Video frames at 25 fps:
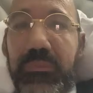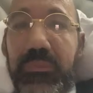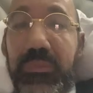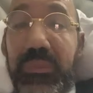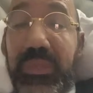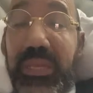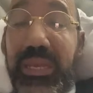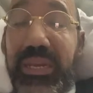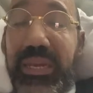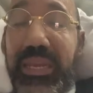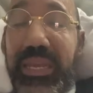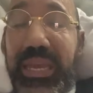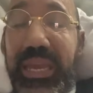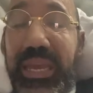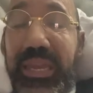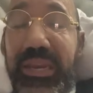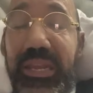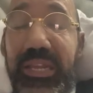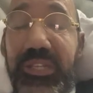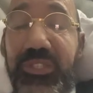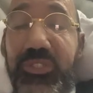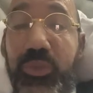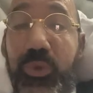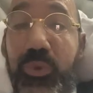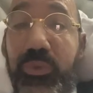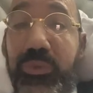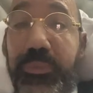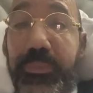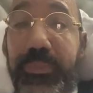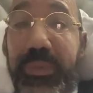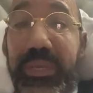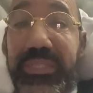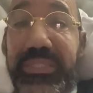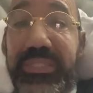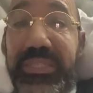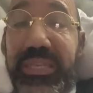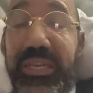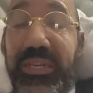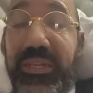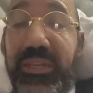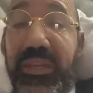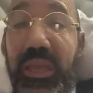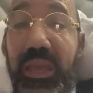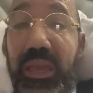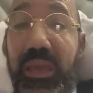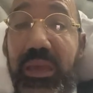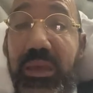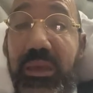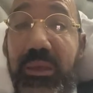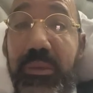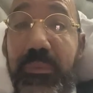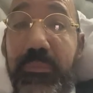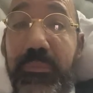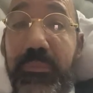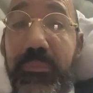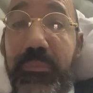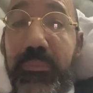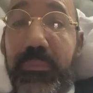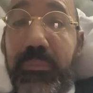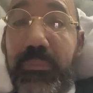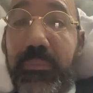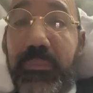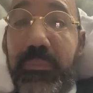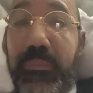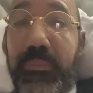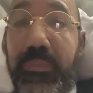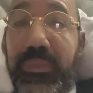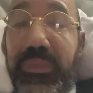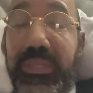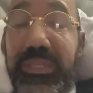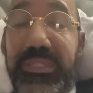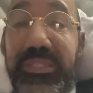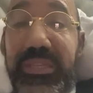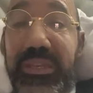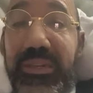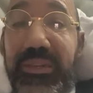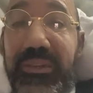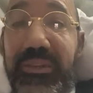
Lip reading: And again, I told him, I said, listen,